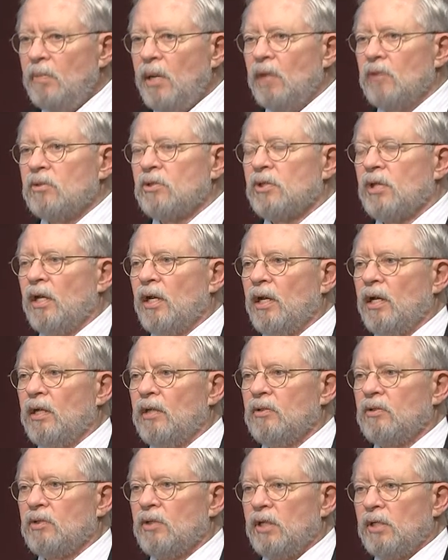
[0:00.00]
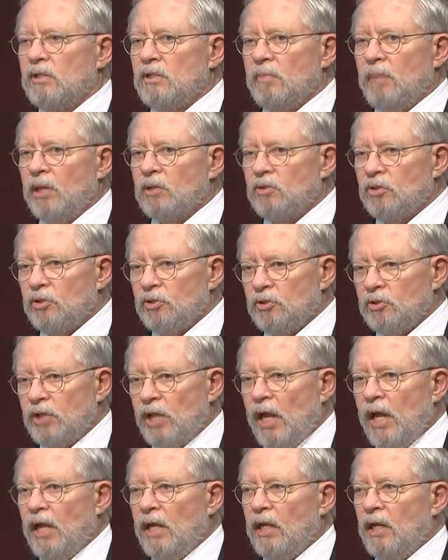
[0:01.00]
about science, it's about
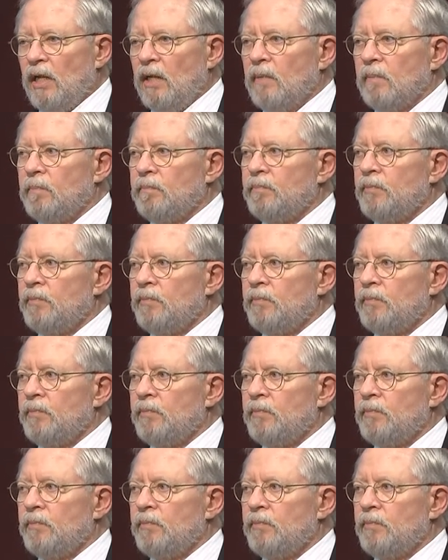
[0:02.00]
society.